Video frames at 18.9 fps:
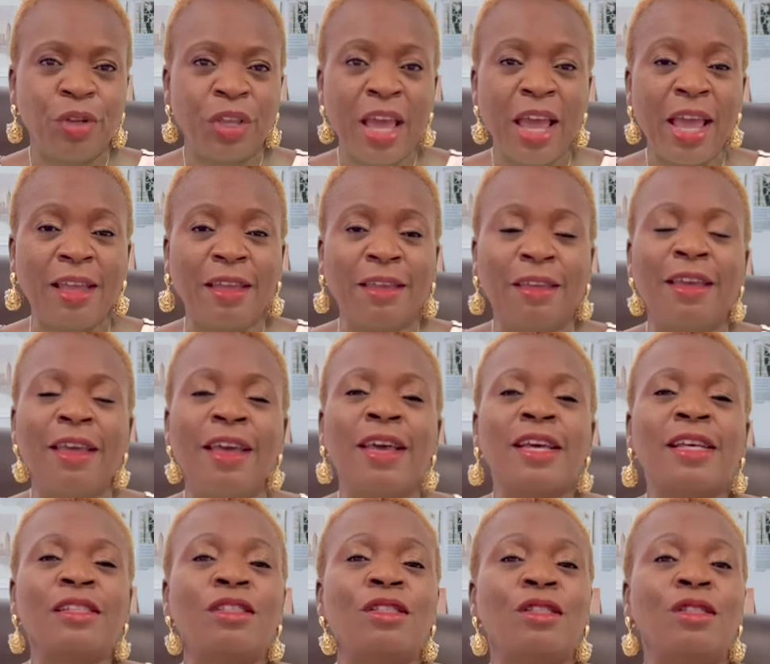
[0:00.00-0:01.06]
Okay,
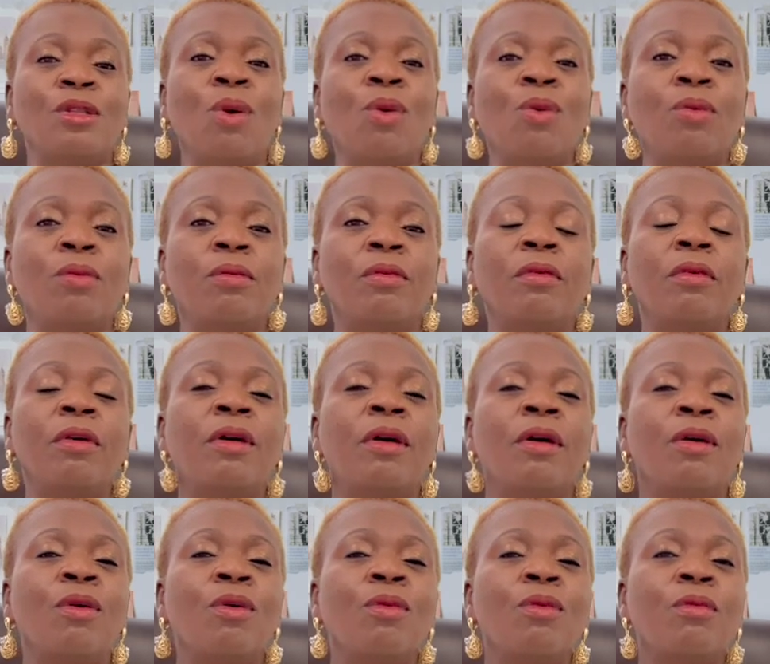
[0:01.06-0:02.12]
so
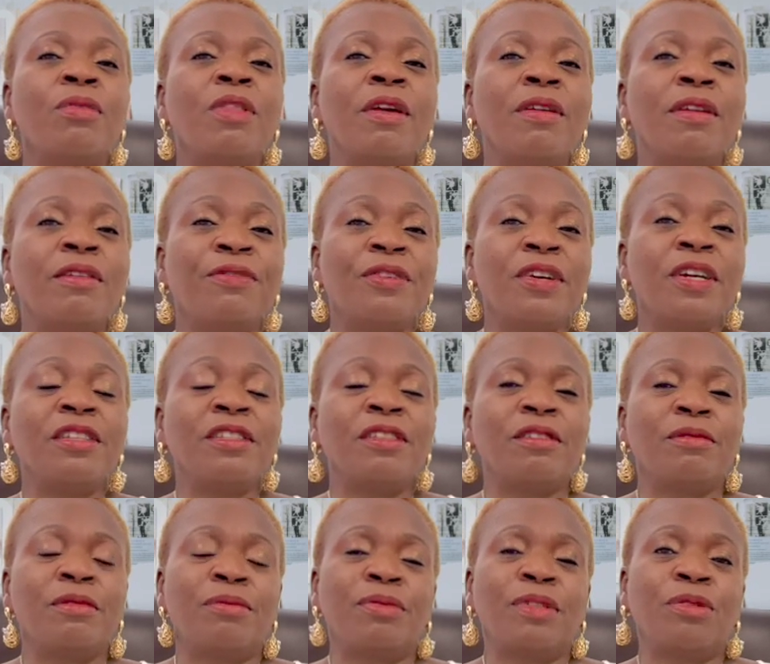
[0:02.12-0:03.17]
the
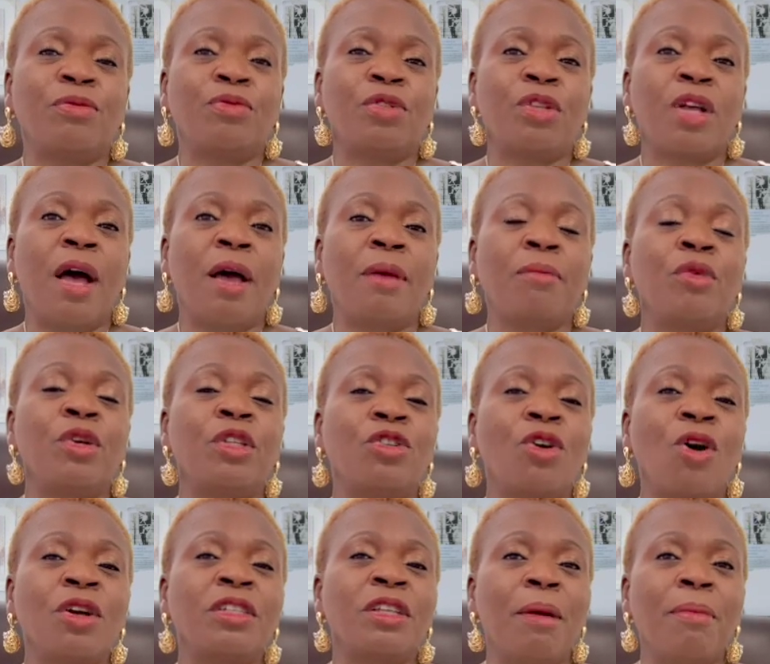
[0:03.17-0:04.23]
first time we
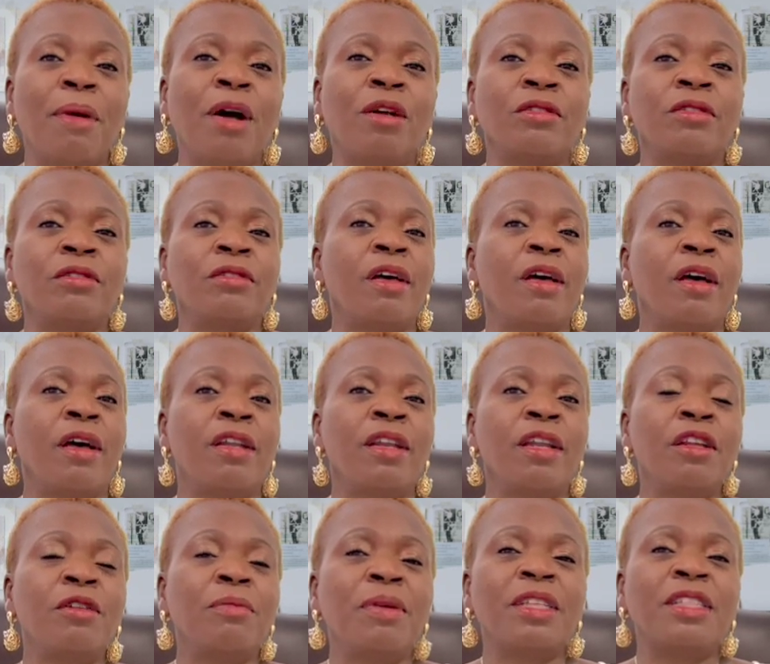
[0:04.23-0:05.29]
talked about a
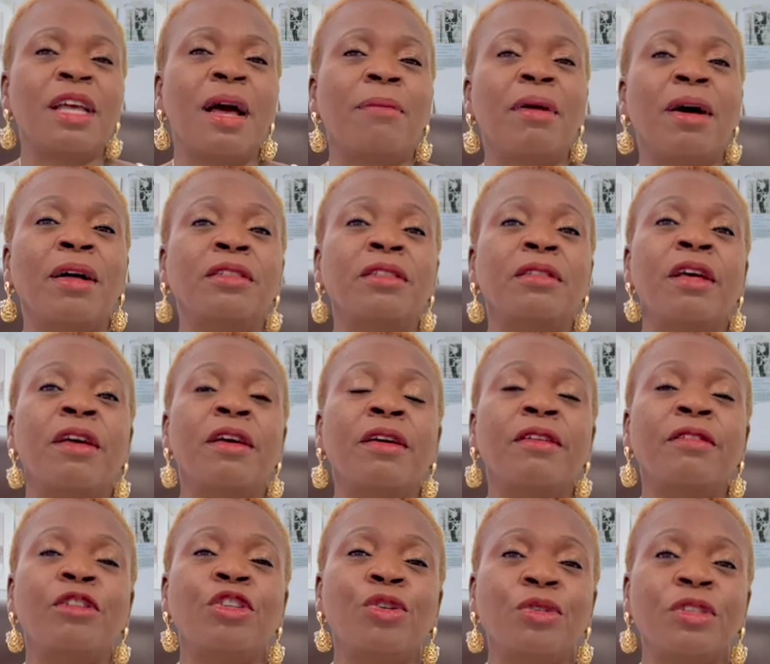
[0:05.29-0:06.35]
little bit about
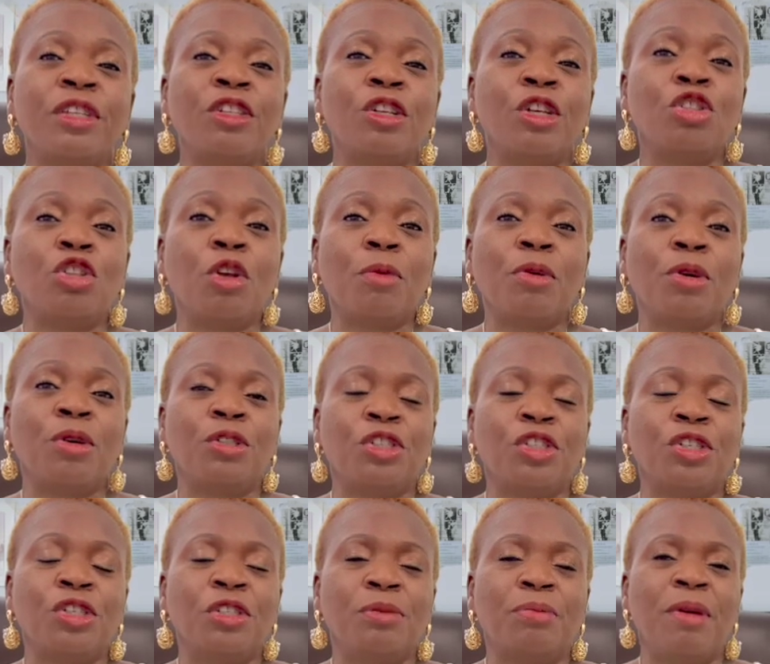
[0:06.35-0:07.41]
using your
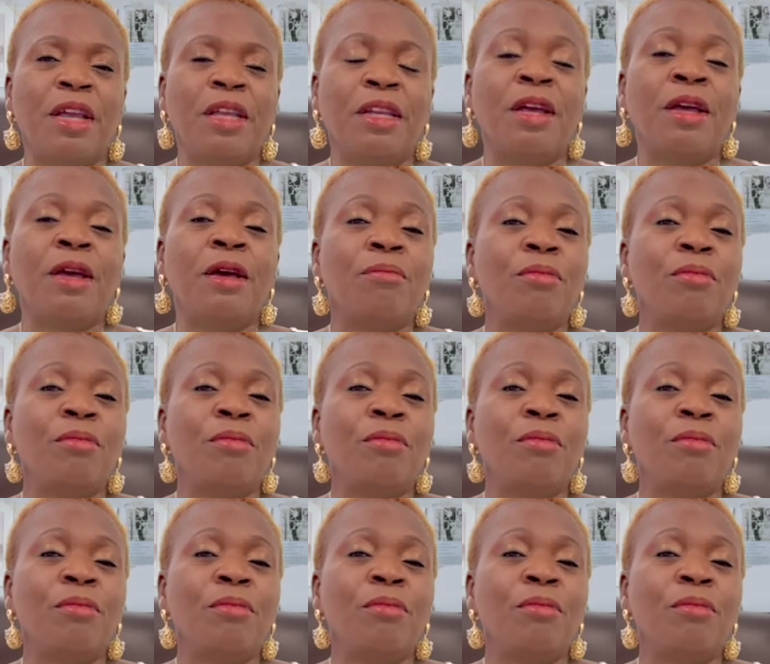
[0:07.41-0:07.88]
subconscious mind,